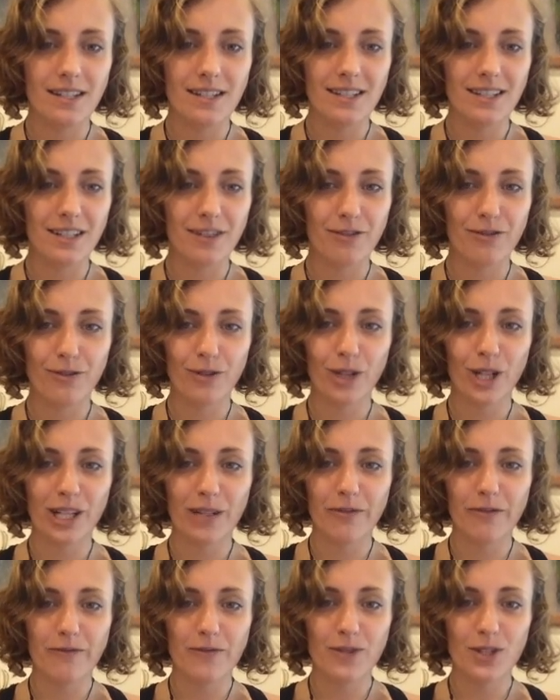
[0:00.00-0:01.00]
different
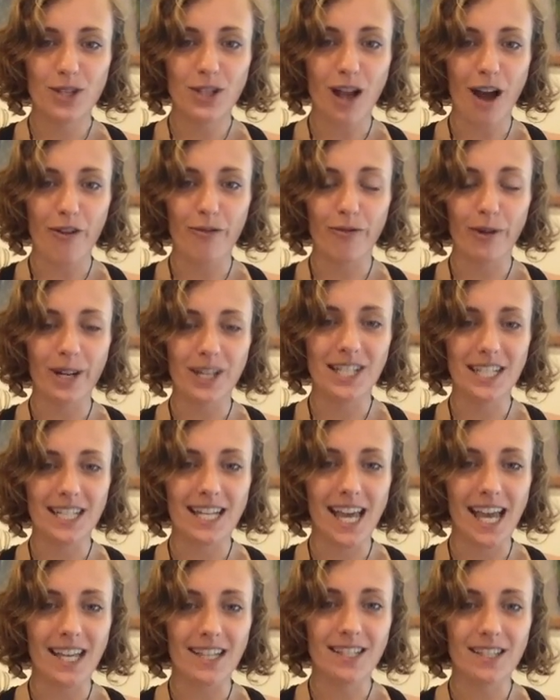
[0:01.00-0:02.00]
software
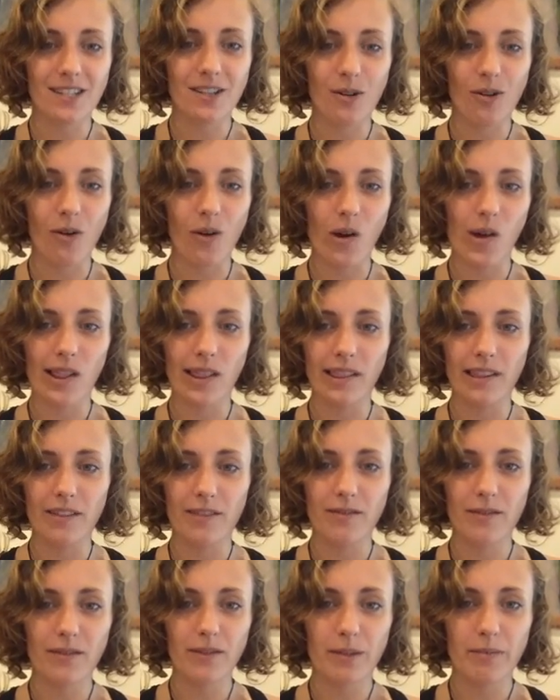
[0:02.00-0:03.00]
today, so
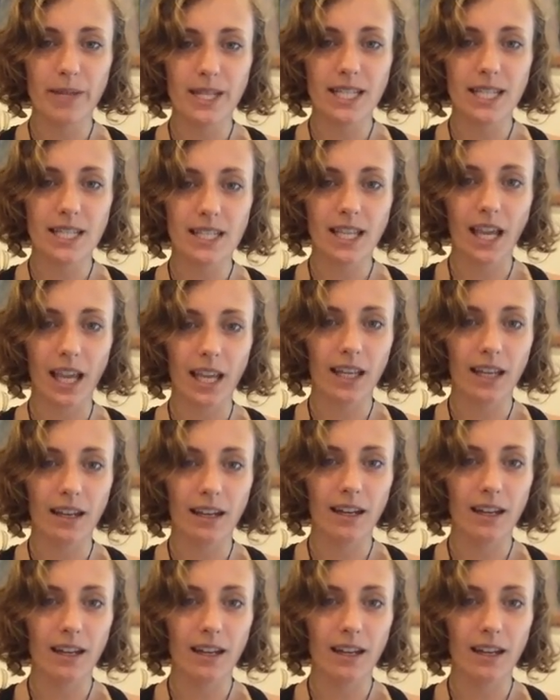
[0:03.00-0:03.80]
give me a second.